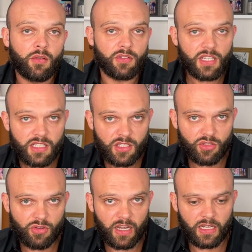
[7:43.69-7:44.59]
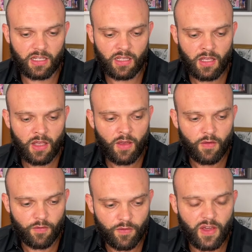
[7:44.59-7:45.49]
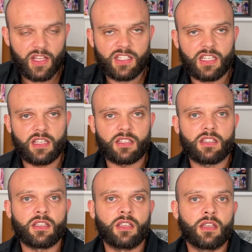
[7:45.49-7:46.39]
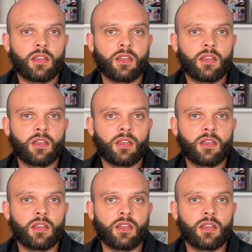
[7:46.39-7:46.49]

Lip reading: resistance training versus